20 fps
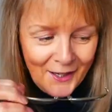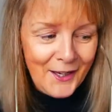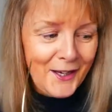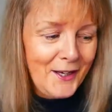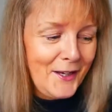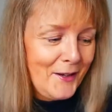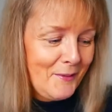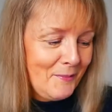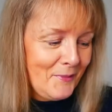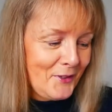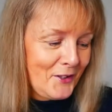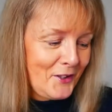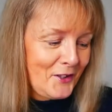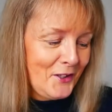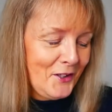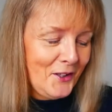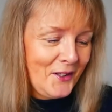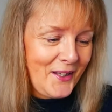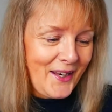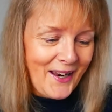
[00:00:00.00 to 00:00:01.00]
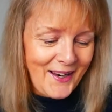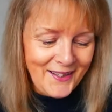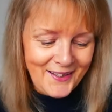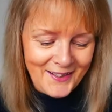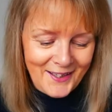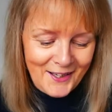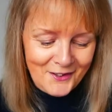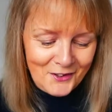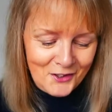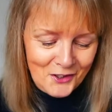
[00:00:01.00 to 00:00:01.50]
So yes,
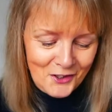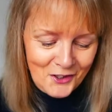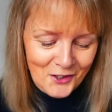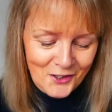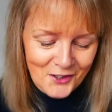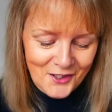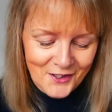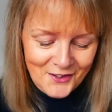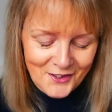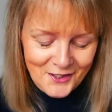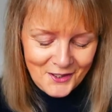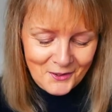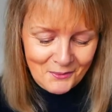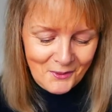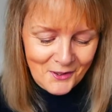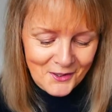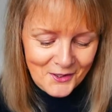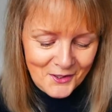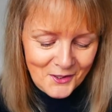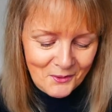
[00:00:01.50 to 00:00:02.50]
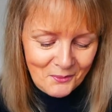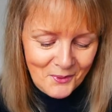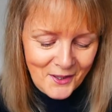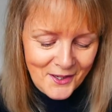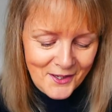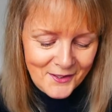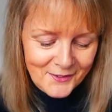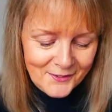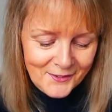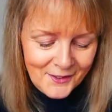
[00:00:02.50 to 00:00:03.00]
I'll show you this one as
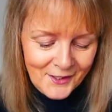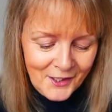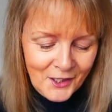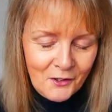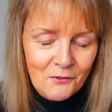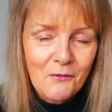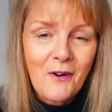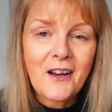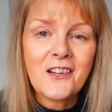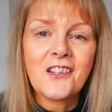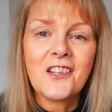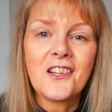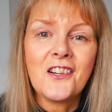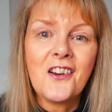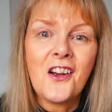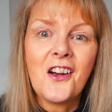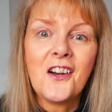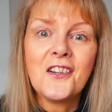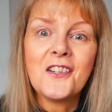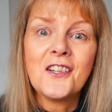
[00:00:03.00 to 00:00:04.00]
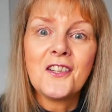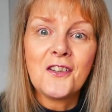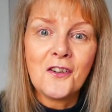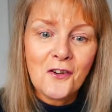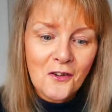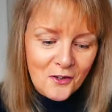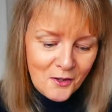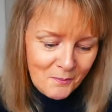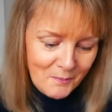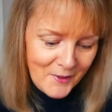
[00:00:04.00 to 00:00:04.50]
well. Retinoid is
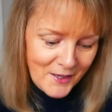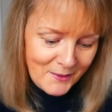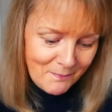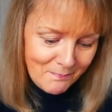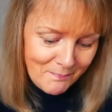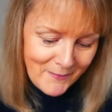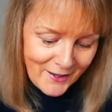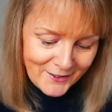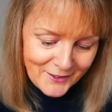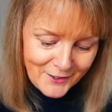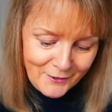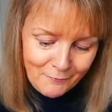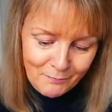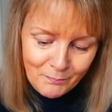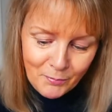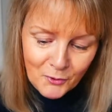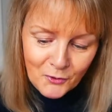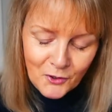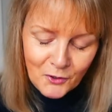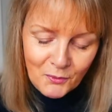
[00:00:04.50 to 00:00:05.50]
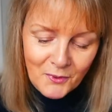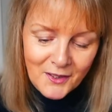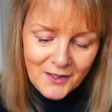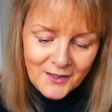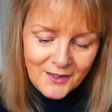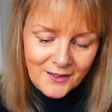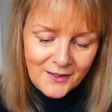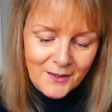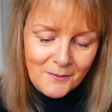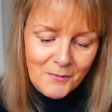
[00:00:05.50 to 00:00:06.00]
another big massive
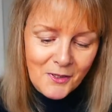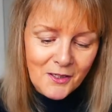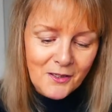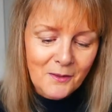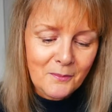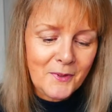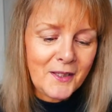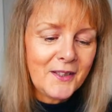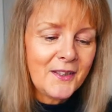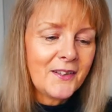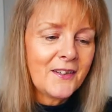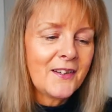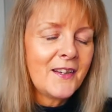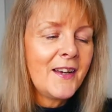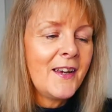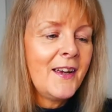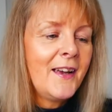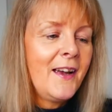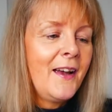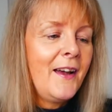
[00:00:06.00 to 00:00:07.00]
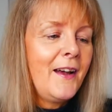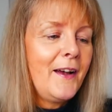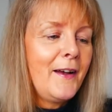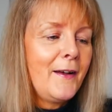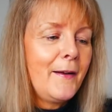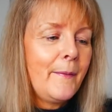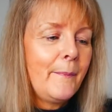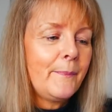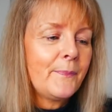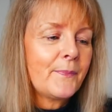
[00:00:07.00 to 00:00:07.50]
buzzword at the moment.
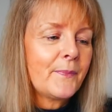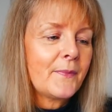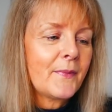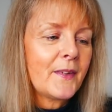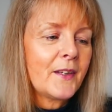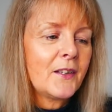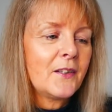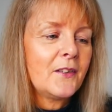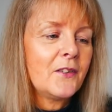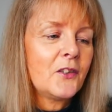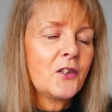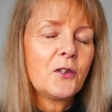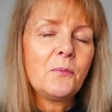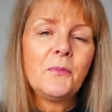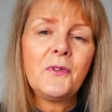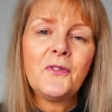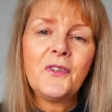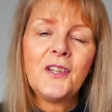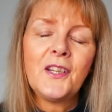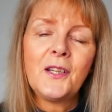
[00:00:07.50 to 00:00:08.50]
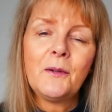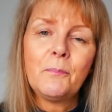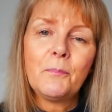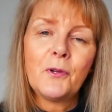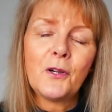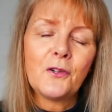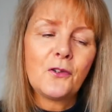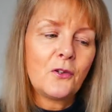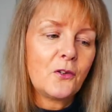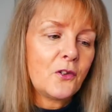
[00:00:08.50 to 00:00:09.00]
Some of the
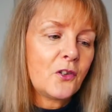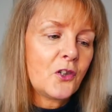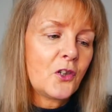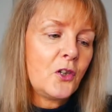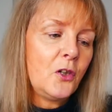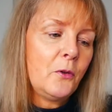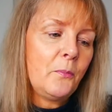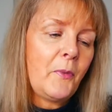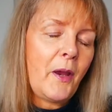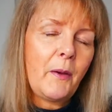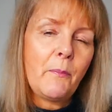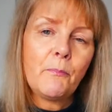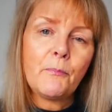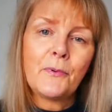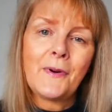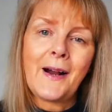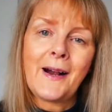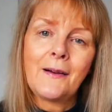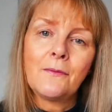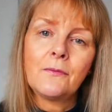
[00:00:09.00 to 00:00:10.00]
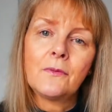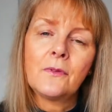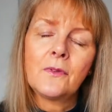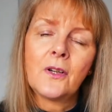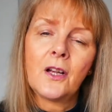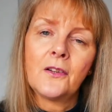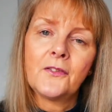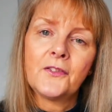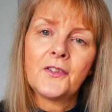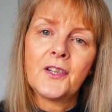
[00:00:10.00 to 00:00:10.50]
products come in brown
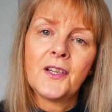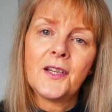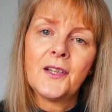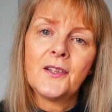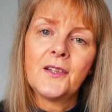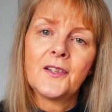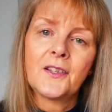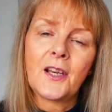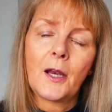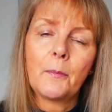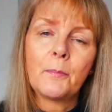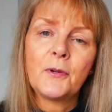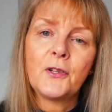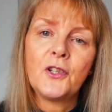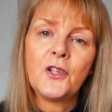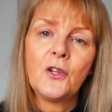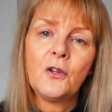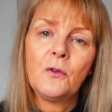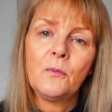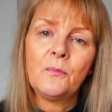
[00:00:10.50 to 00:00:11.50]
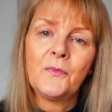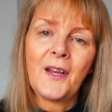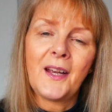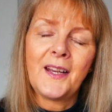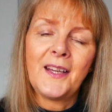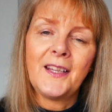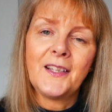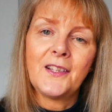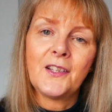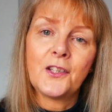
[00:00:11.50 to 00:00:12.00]
containers. I presume
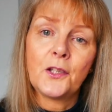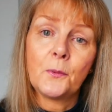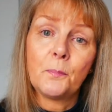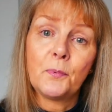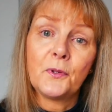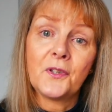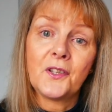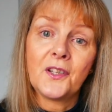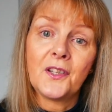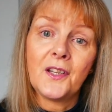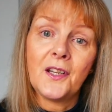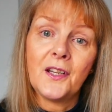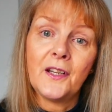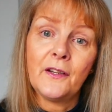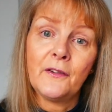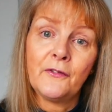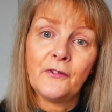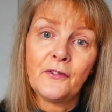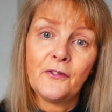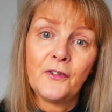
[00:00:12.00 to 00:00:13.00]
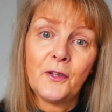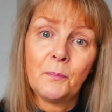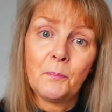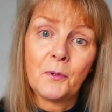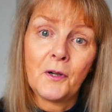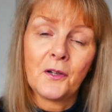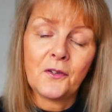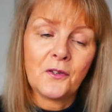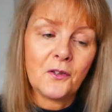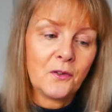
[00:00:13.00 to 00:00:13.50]
that is to preserve the
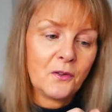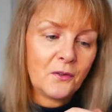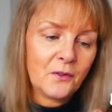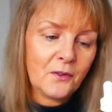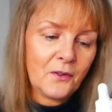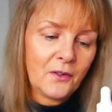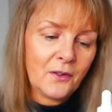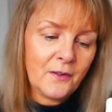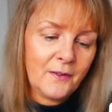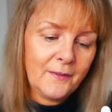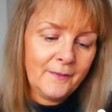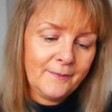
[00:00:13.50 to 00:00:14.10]
product